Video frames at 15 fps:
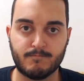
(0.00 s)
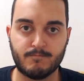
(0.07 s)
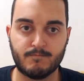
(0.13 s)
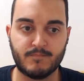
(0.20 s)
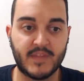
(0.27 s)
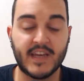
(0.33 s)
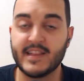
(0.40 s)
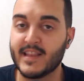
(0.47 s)

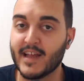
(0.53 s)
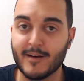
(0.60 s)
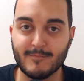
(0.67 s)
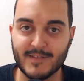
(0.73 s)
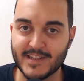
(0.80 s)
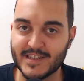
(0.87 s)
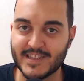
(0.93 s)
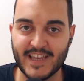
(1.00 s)
data,
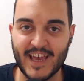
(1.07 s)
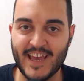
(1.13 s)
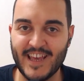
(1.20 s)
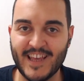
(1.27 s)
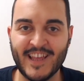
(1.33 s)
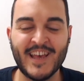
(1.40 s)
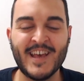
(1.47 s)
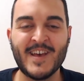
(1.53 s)
let's
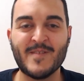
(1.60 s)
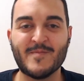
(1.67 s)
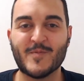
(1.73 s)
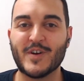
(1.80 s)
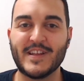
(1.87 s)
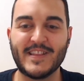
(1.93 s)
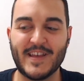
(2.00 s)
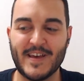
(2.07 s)
say,
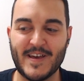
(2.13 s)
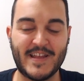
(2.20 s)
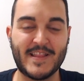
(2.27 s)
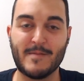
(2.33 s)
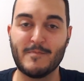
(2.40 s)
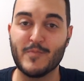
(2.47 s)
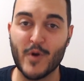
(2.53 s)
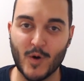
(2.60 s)
more in
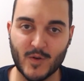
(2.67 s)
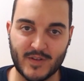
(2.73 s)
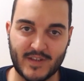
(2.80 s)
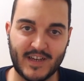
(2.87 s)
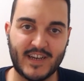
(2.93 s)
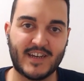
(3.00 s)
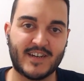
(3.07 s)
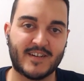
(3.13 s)
a broad
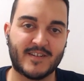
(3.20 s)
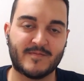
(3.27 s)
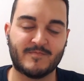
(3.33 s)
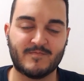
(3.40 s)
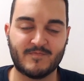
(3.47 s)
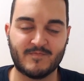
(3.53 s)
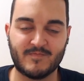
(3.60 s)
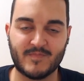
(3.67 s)

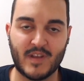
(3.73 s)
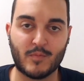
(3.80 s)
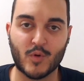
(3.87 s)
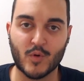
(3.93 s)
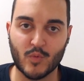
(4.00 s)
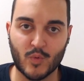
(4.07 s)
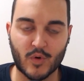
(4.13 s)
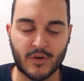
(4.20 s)

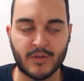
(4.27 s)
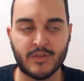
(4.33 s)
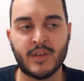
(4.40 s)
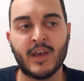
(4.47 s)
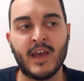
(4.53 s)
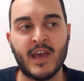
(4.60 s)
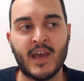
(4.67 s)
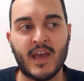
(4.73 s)
world,
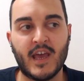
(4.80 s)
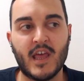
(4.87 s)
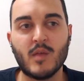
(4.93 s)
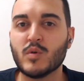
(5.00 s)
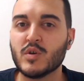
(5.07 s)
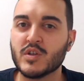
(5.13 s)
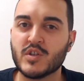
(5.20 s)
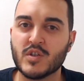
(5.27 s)
it
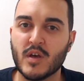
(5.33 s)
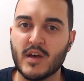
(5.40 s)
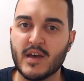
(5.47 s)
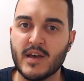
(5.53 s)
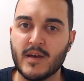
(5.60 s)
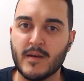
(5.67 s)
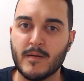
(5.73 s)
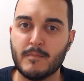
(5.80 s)
was
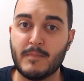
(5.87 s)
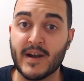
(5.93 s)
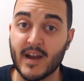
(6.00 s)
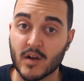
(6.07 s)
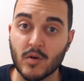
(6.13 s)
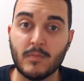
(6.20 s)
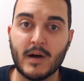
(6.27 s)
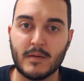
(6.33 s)

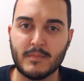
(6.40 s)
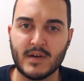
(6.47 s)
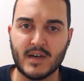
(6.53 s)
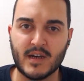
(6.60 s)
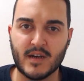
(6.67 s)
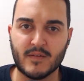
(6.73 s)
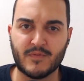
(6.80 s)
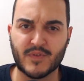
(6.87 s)
Barack
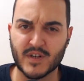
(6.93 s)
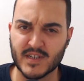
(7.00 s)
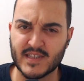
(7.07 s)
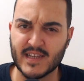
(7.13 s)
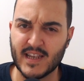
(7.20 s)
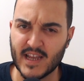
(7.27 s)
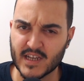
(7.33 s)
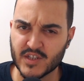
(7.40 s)
Obama first
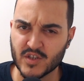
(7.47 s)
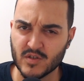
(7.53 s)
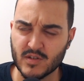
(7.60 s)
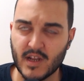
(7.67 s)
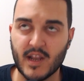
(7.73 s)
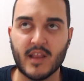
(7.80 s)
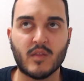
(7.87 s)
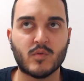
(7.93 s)
election.
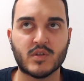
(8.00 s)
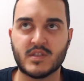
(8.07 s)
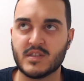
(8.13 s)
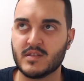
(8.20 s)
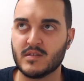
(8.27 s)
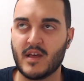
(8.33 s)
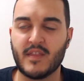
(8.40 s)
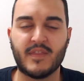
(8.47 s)
And it
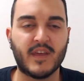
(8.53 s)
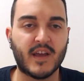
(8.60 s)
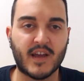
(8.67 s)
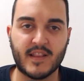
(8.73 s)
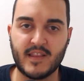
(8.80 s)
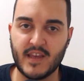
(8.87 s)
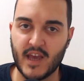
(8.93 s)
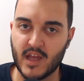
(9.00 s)
was, I think,
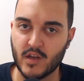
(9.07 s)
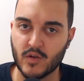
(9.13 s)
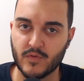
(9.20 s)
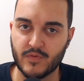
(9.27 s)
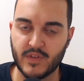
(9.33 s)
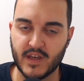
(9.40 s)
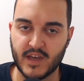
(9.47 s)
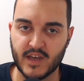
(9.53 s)
at the end of
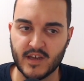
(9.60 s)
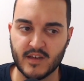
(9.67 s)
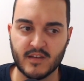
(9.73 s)
the